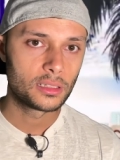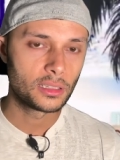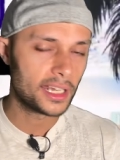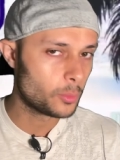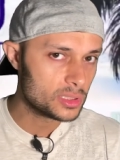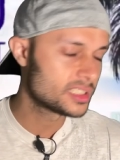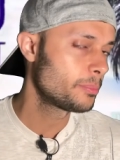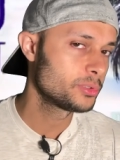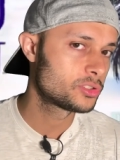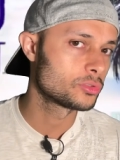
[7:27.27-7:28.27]
Like, what's
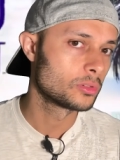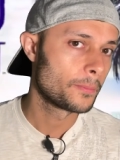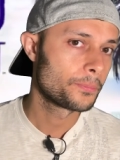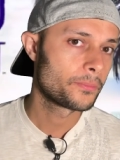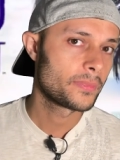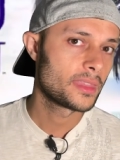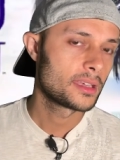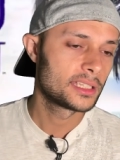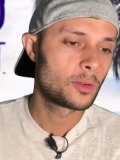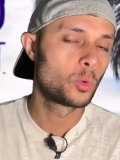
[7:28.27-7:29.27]
up with you?
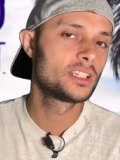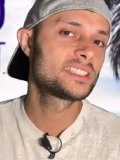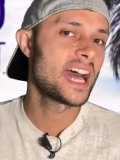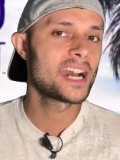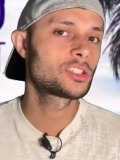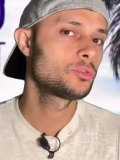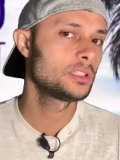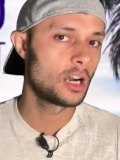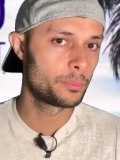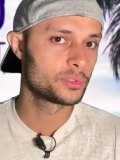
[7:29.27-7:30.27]
Like, what is
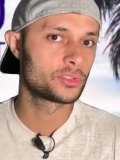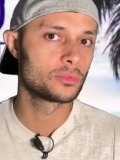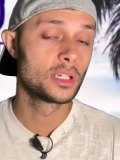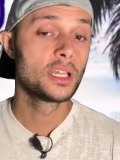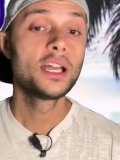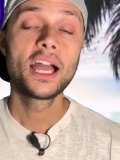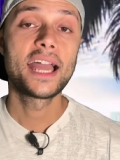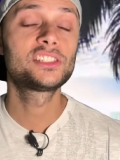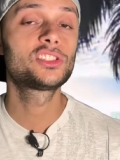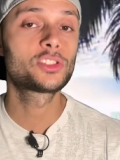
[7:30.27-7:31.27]
actually up with you?
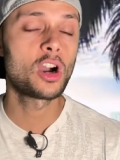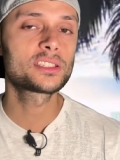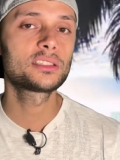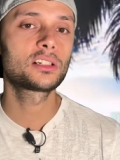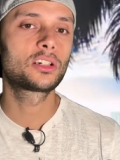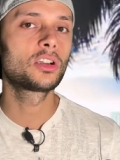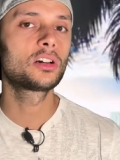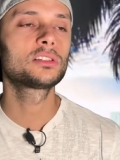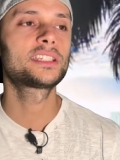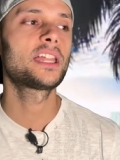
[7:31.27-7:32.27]
And she talked to the
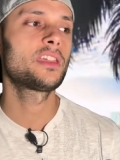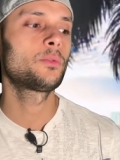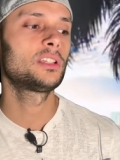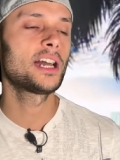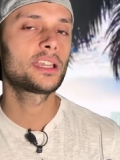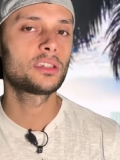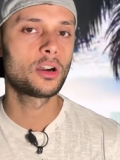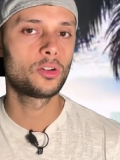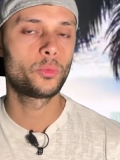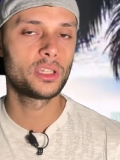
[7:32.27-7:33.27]
girls and they were like,
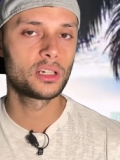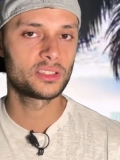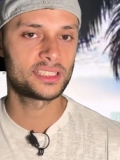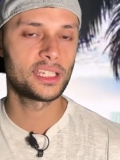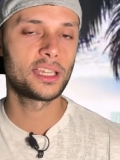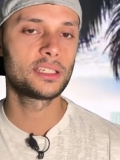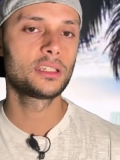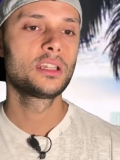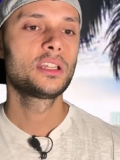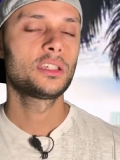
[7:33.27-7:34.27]
yo, we understand,
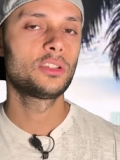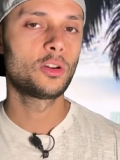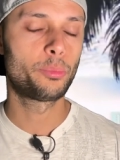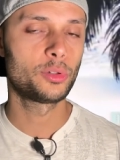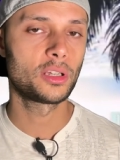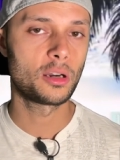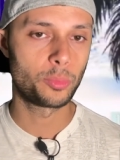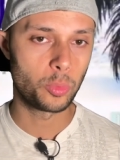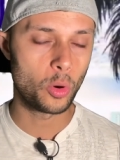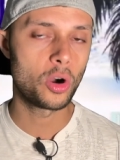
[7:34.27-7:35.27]
you know, putting
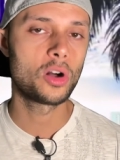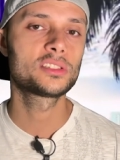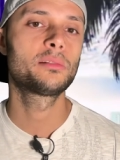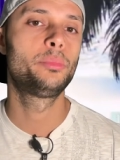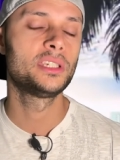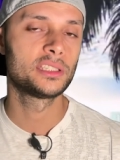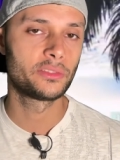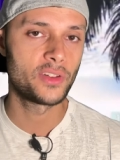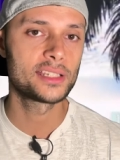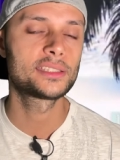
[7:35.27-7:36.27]
up walls and being
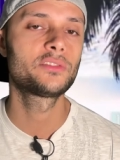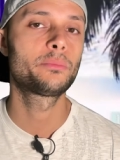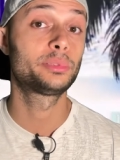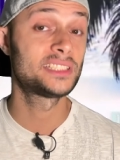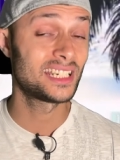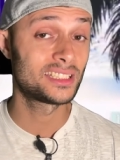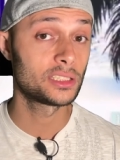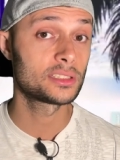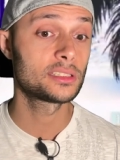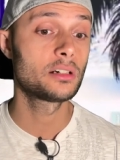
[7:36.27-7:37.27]
defensive and protecting
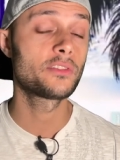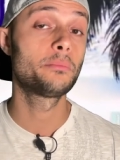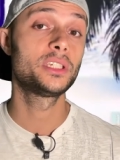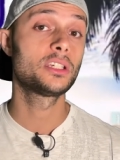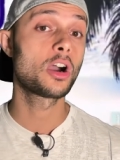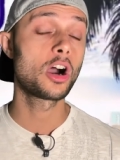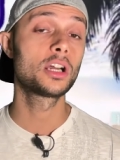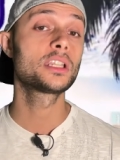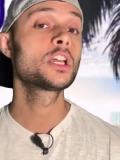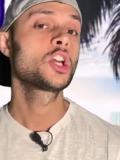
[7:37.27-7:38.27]
yourself and being
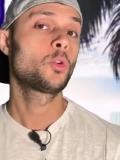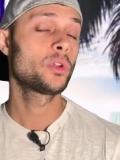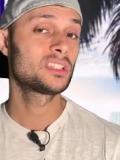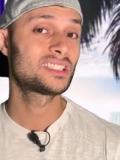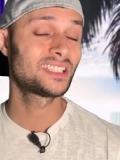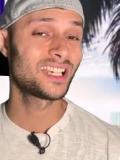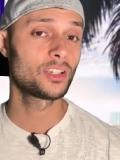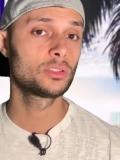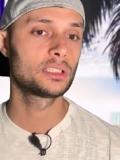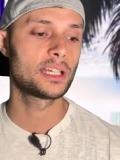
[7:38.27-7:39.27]
hard. We understand
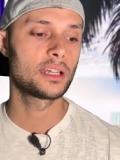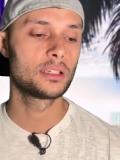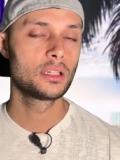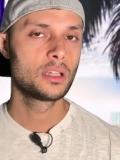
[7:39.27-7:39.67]
all of that.